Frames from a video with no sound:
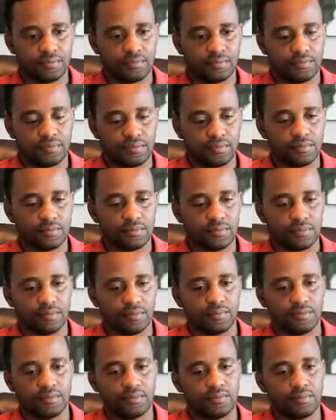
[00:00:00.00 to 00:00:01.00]

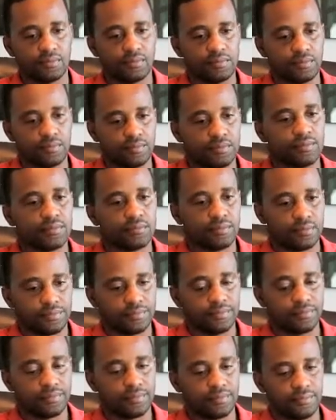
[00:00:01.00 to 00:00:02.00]

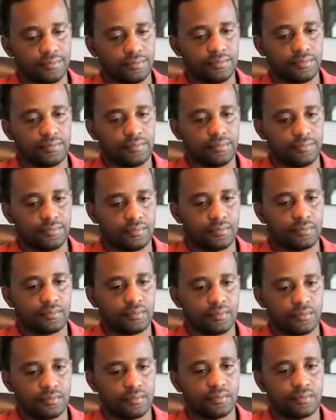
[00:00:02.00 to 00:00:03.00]

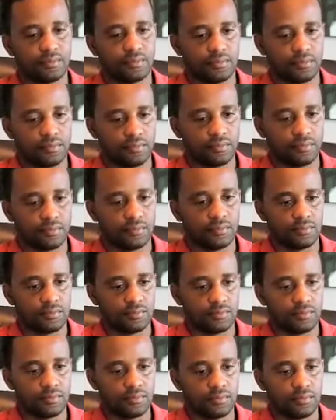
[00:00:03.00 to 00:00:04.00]

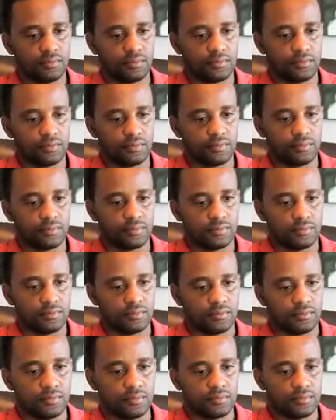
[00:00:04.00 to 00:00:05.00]

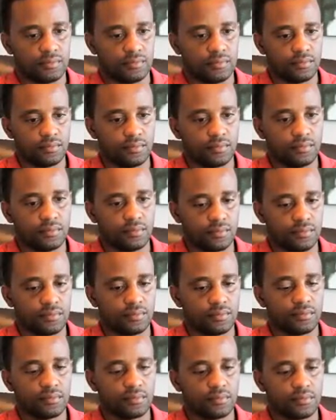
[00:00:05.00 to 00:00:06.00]

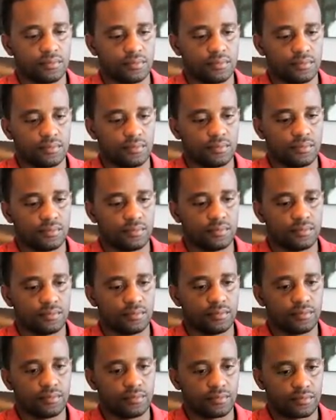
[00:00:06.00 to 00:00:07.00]

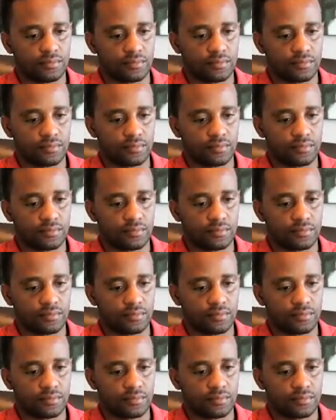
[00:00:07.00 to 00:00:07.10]
(not speaking)